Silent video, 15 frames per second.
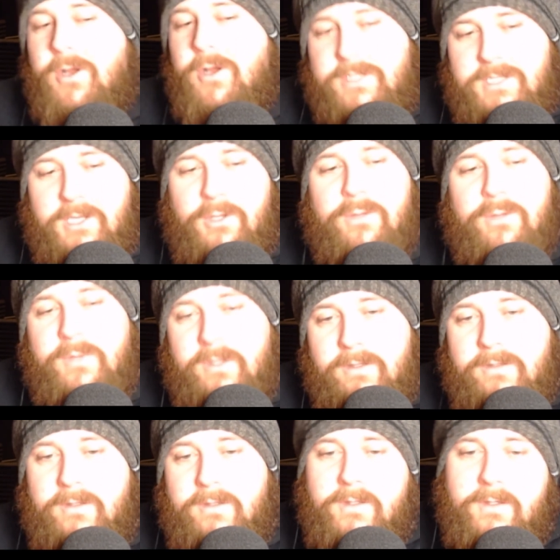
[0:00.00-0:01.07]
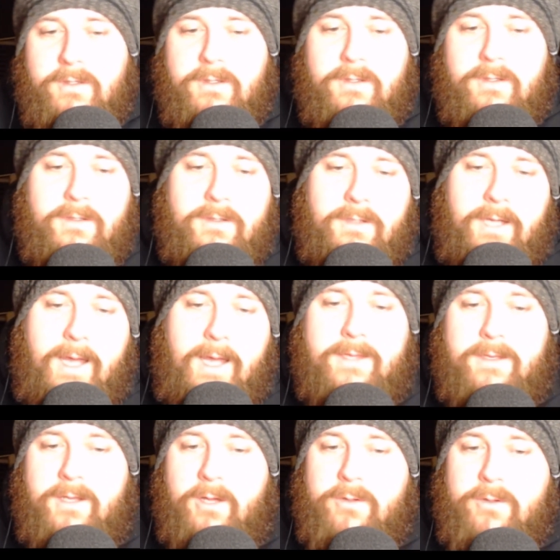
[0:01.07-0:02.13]
cute, but I
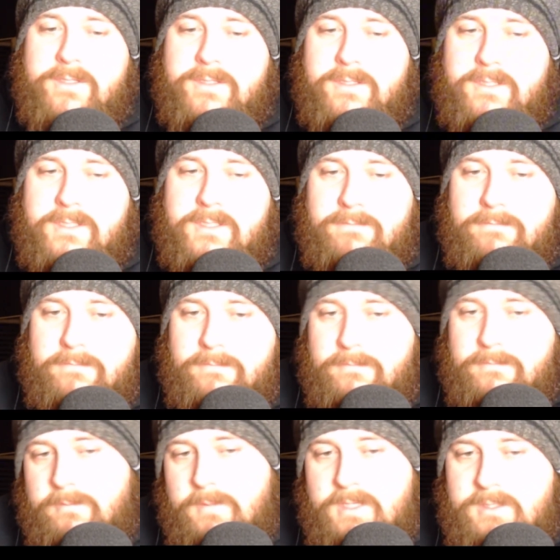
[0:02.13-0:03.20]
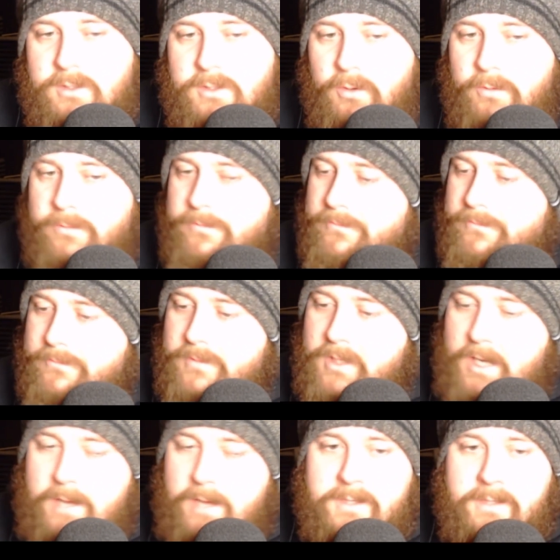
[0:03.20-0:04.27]
don't know. It's cool.
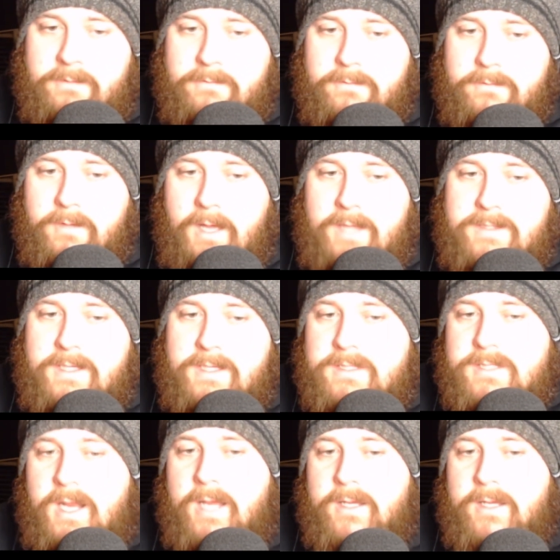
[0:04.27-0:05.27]
You know what I mean? I think it's like